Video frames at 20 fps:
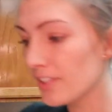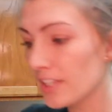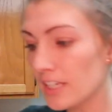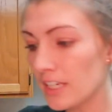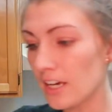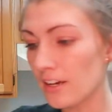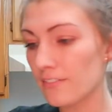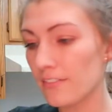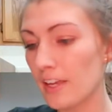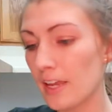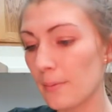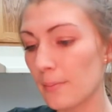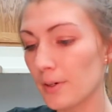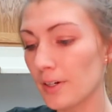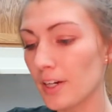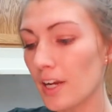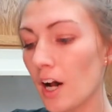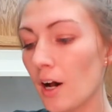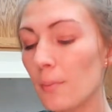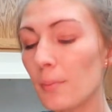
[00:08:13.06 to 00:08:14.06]
thing of
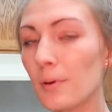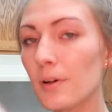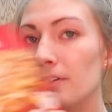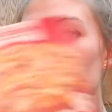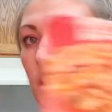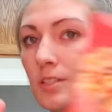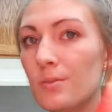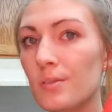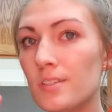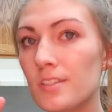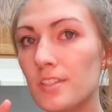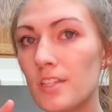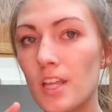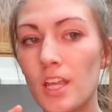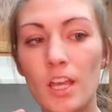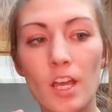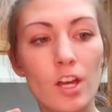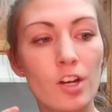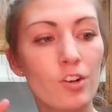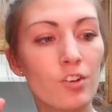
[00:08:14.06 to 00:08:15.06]
Hamburger Helper. This one's
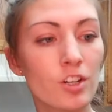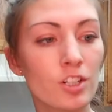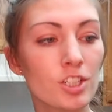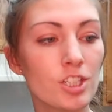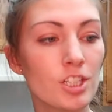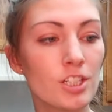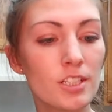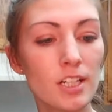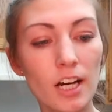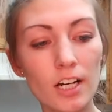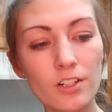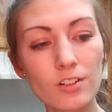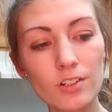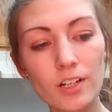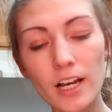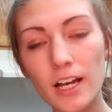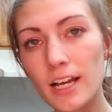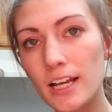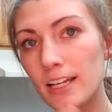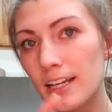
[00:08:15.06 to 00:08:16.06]
the crunchy taco
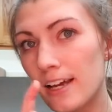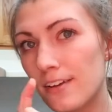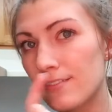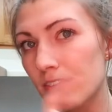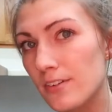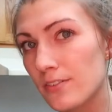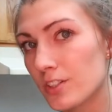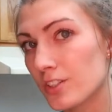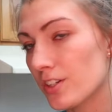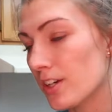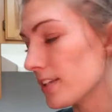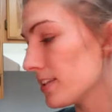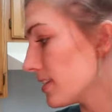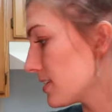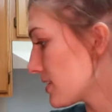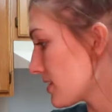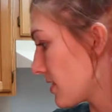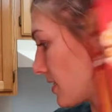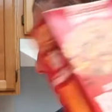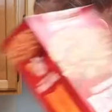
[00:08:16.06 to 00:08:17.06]
kind. I've never tried
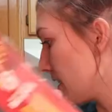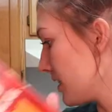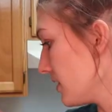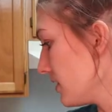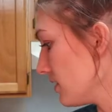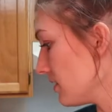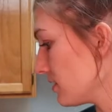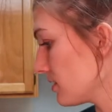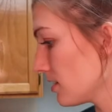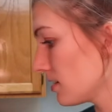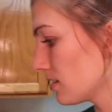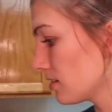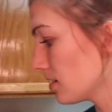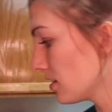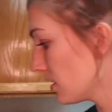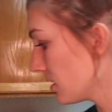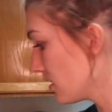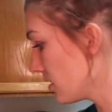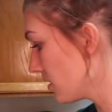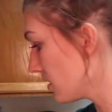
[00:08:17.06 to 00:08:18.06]
this kind.
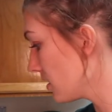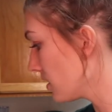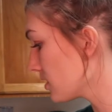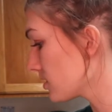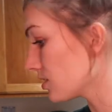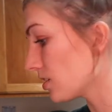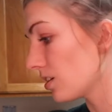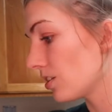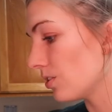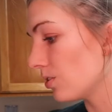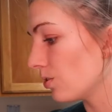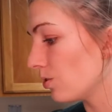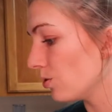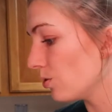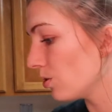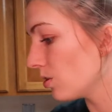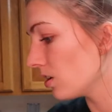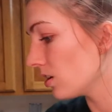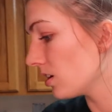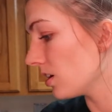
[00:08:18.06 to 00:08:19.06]

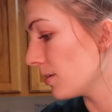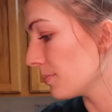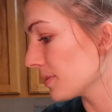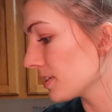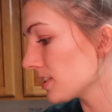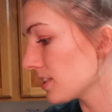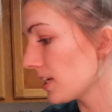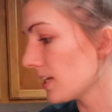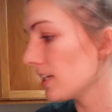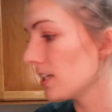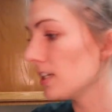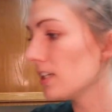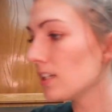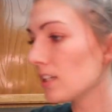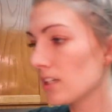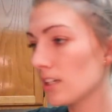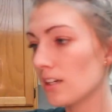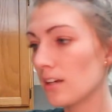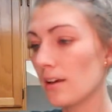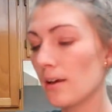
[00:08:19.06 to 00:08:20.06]
So
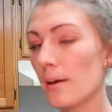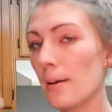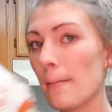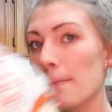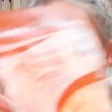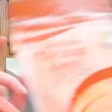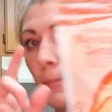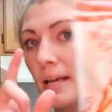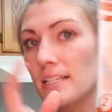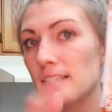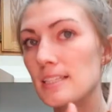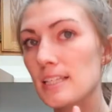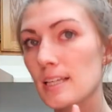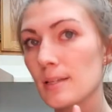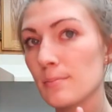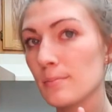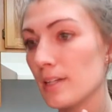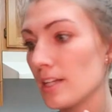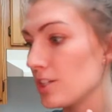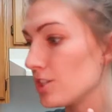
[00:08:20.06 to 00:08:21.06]
excited.
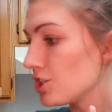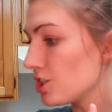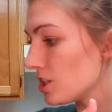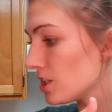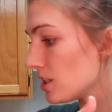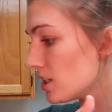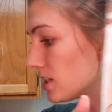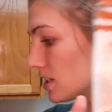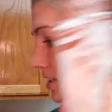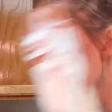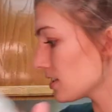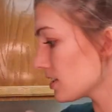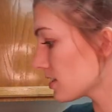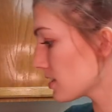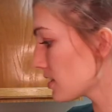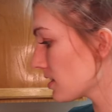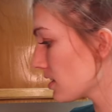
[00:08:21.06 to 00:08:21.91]
Mexican blend cheese.